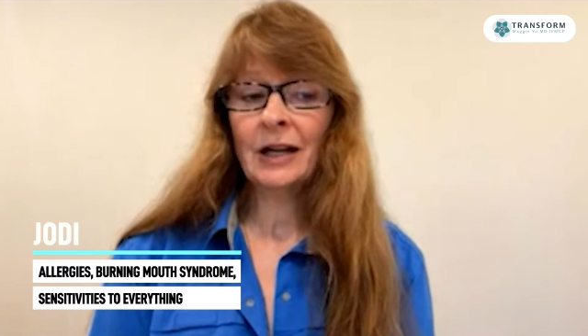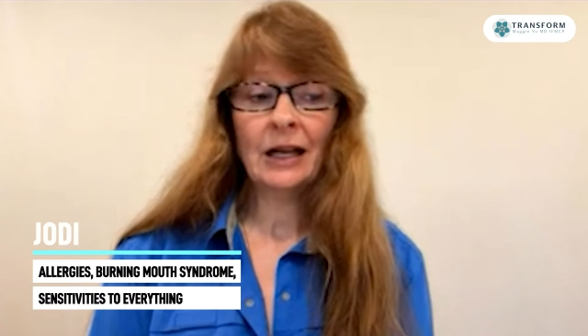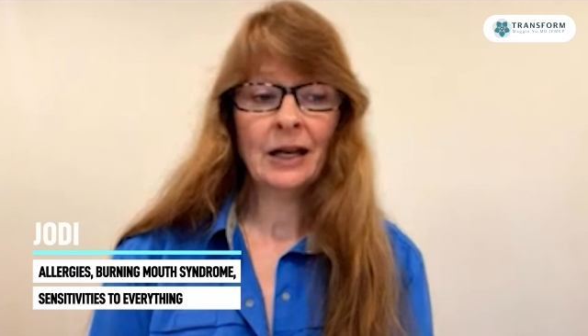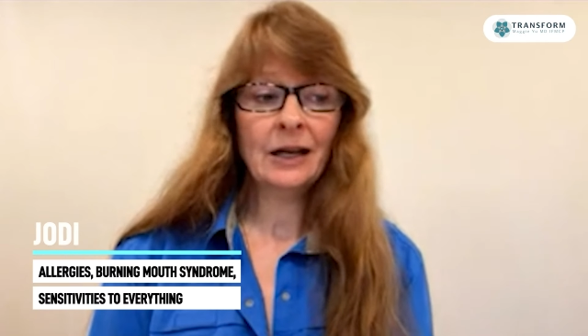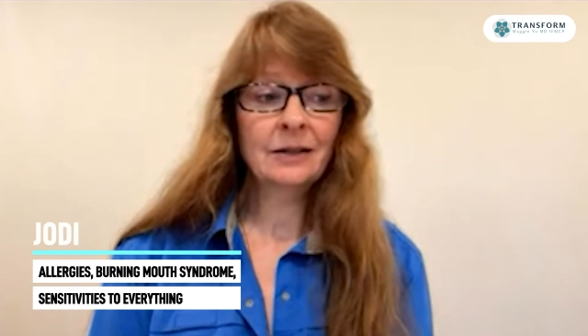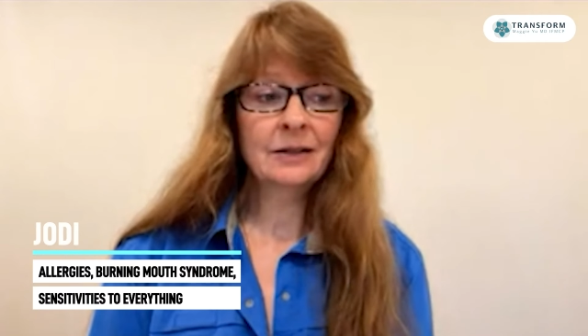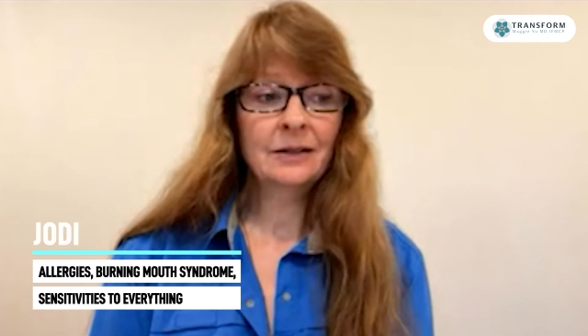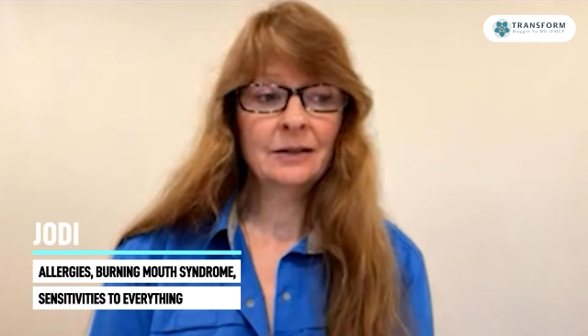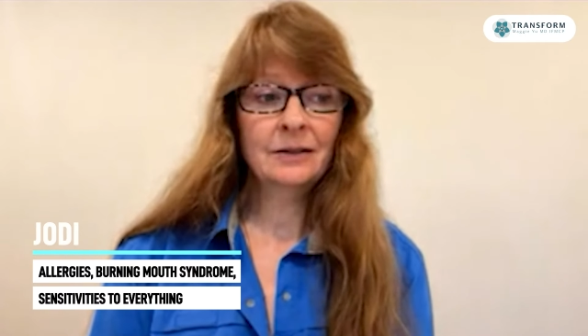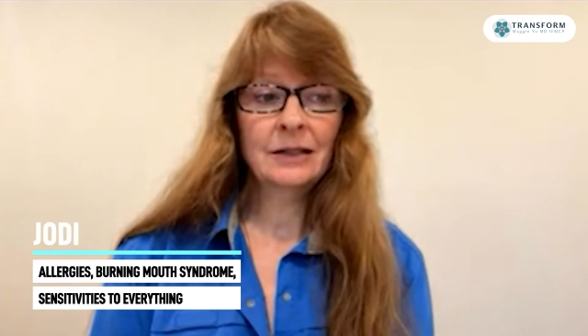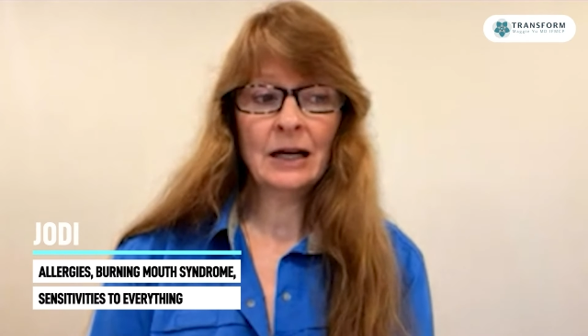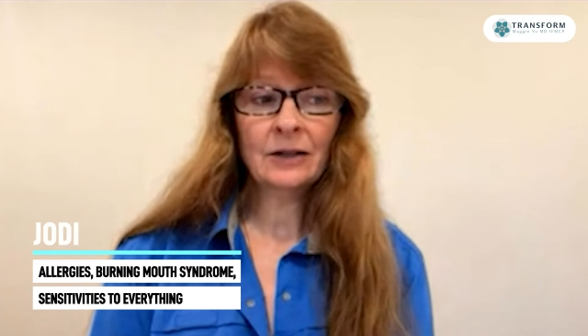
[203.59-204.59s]
And
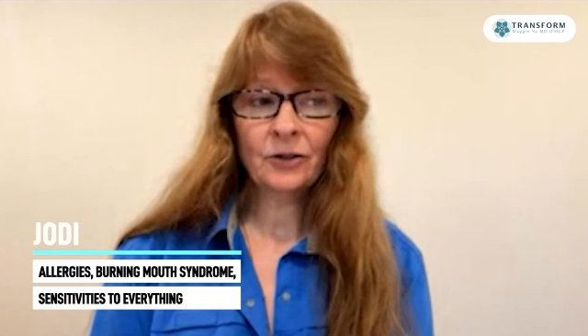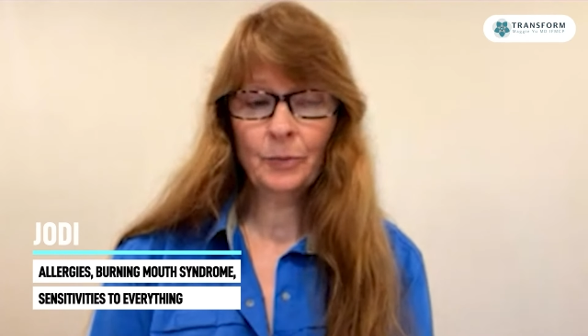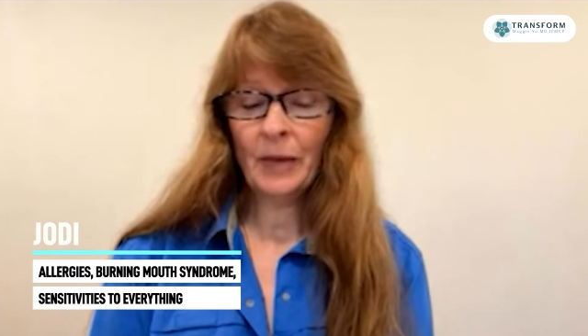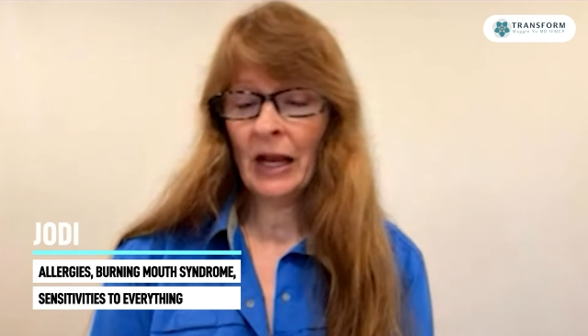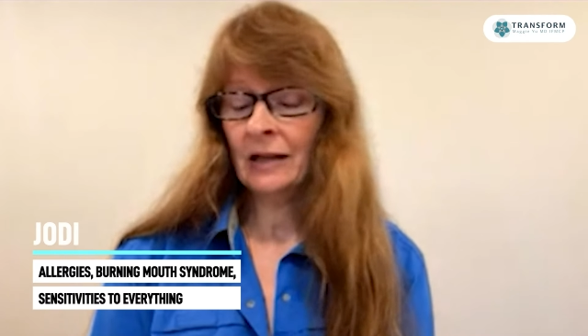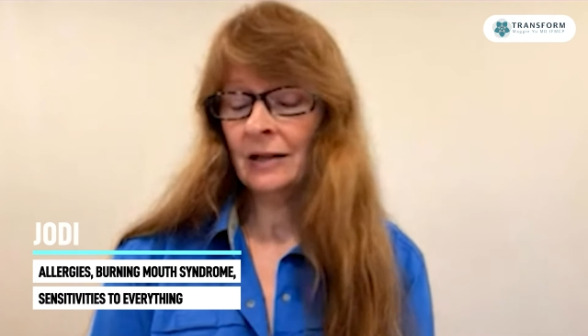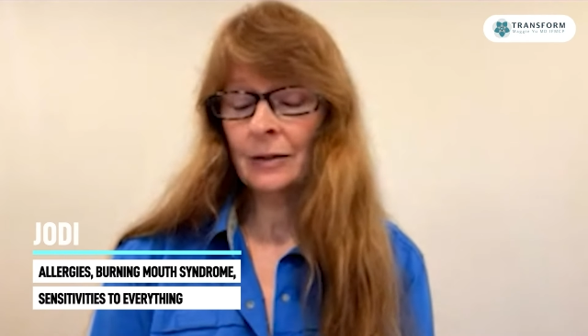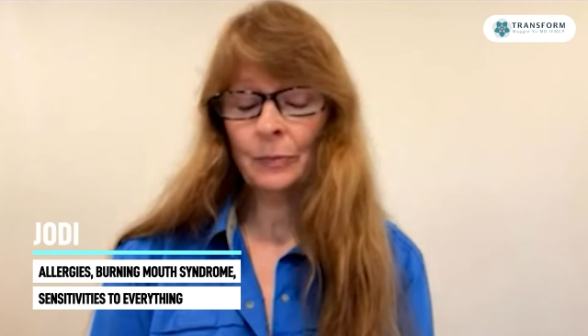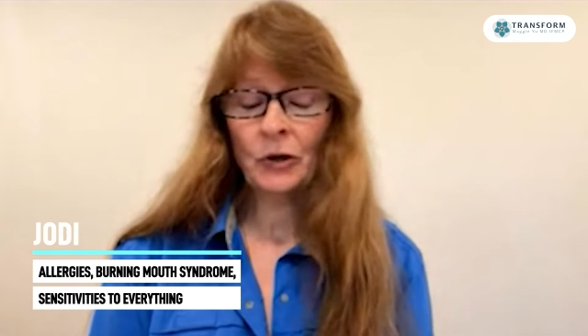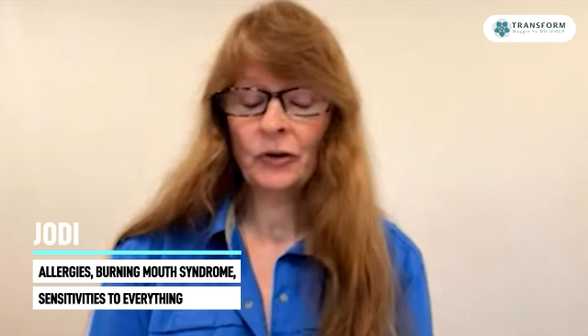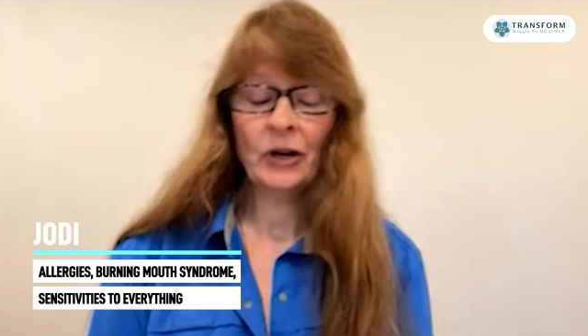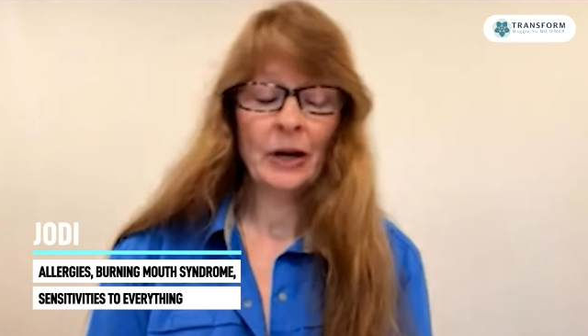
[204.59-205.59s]
Dr. Maggie's
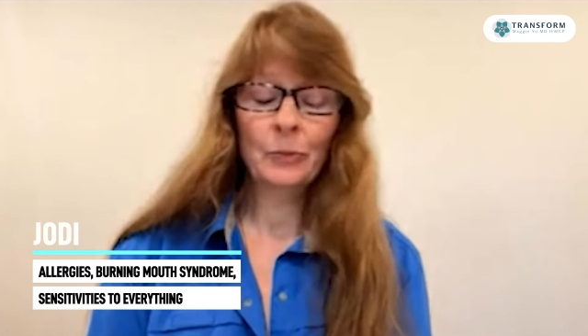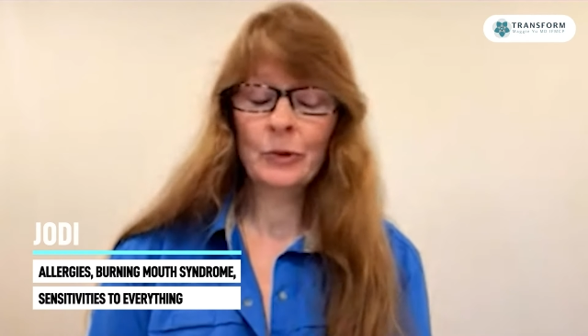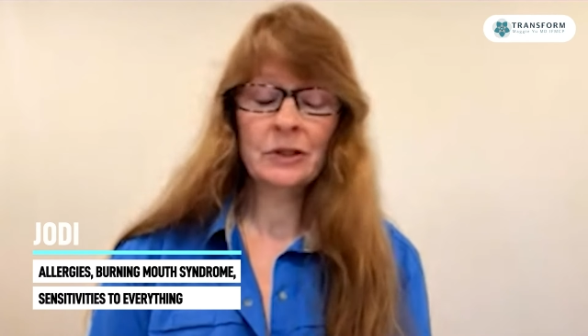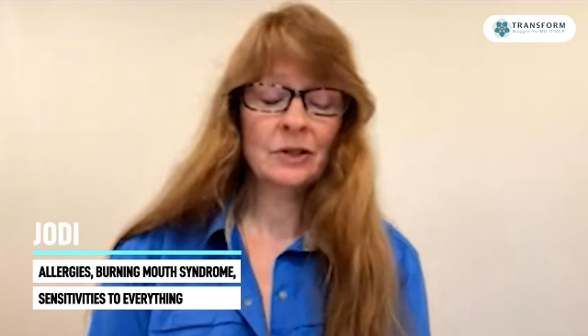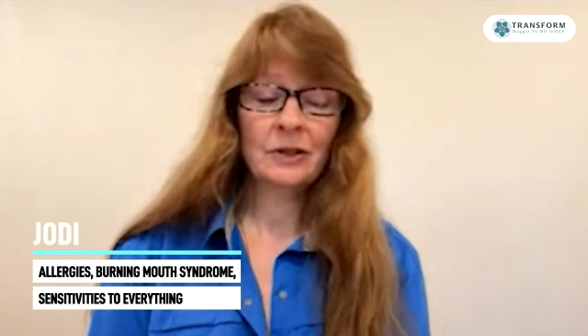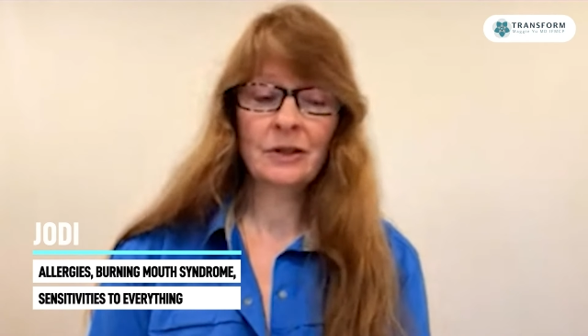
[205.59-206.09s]
program was